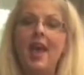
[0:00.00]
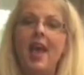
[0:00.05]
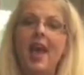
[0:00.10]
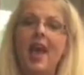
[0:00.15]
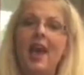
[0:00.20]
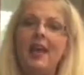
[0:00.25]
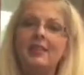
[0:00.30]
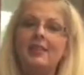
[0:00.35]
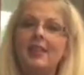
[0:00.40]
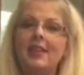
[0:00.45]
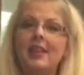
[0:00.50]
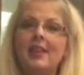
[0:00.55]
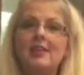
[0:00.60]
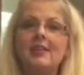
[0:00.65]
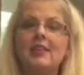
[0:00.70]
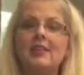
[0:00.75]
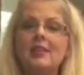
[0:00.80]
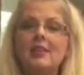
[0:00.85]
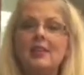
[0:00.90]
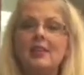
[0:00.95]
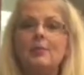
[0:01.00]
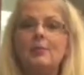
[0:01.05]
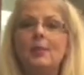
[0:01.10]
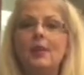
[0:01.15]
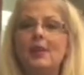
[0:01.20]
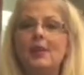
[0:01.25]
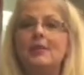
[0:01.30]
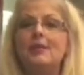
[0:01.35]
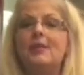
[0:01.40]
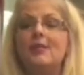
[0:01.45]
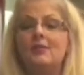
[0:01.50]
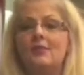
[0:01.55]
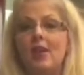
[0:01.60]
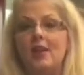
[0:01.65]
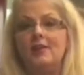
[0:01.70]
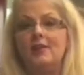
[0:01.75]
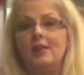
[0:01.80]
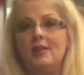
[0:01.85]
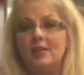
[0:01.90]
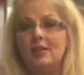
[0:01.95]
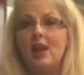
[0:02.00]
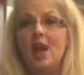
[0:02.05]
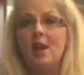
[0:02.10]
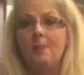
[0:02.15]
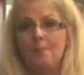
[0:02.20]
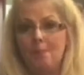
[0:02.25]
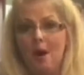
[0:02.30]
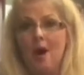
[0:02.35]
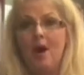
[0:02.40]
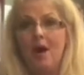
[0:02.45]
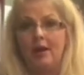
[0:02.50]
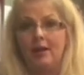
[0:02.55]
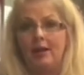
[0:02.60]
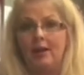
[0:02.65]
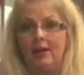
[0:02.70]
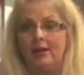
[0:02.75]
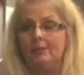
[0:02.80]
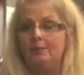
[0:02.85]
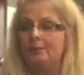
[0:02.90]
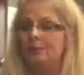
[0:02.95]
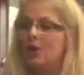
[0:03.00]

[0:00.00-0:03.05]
At the end of 10 minutes, if they did not potty,